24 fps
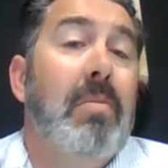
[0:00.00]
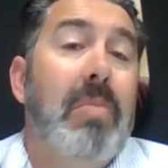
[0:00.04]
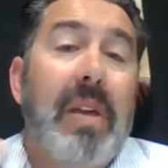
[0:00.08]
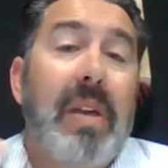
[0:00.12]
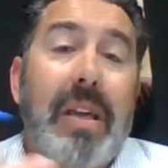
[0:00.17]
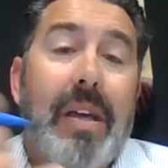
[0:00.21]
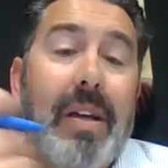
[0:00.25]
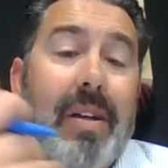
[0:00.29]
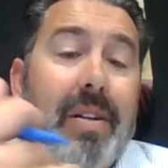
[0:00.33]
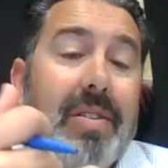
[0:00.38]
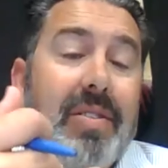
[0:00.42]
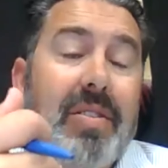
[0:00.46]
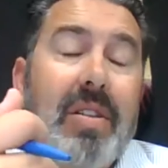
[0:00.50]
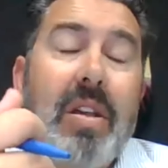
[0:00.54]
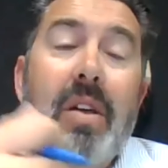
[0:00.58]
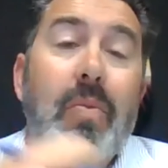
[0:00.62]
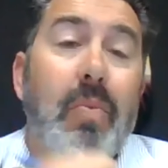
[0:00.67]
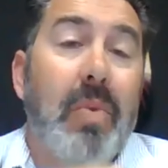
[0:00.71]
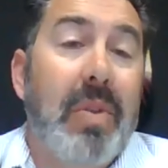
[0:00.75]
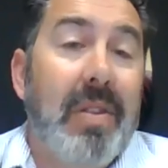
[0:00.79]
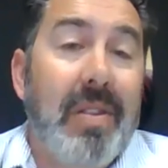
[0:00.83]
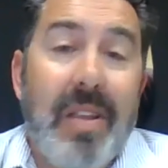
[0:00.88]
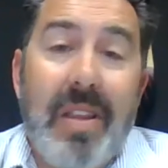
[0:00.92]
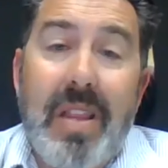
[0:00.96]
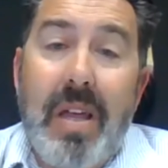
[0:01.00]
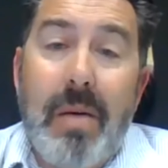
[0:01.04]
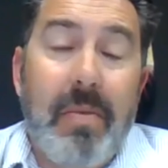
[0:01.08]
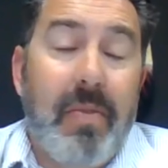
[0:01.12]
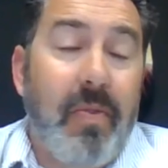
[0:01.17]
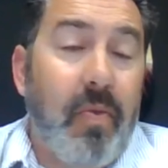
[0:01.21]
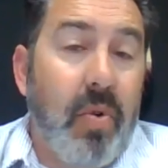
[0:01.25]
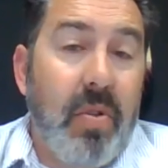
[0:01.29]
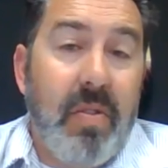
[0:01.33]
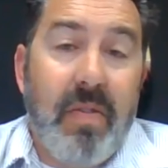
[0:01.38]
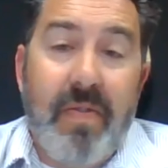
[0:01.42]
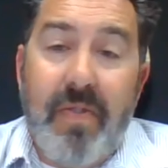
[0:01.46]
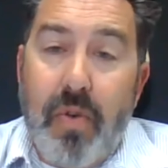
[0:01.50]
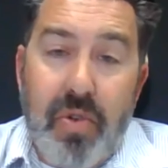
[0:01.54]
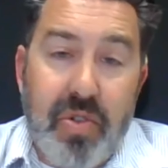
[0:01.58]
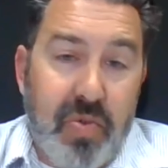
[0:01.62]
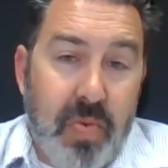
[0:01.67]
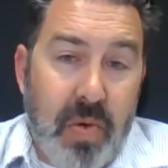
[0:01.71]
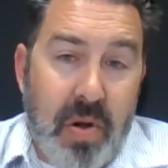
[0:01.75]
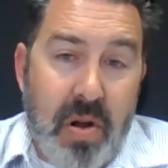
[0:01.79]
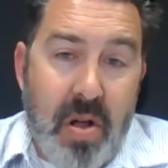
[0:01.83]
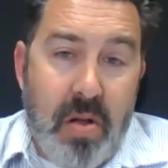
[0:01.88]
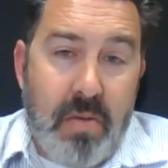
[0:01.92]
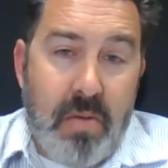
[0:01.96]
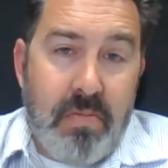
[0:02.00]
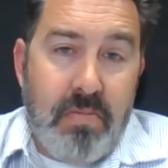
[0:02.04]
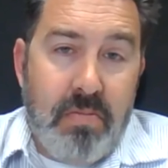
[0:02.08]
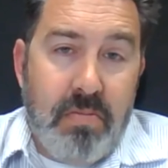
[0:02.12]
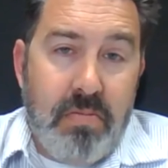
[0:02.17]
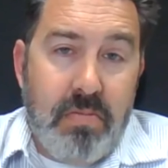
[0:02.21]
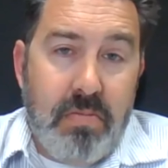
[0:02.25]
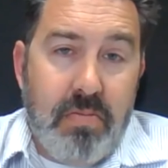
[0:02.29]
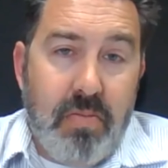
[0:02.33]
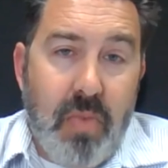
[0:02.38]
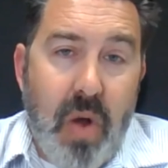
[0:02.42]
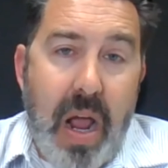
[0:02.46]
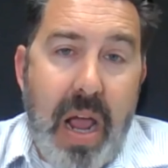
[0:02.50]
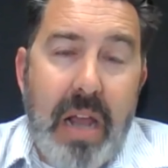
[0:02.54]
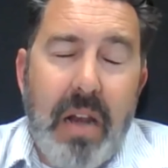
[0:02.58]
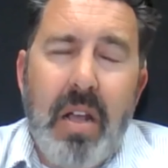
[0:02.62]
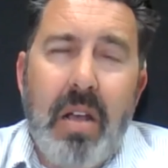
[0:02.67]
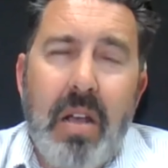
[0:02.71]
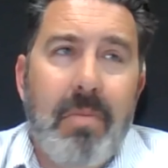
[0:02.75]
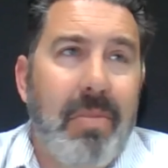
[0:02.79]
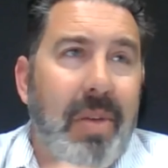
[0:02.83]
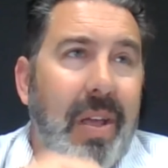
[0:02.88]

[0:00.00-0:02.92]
because we did that before the photos went on, right?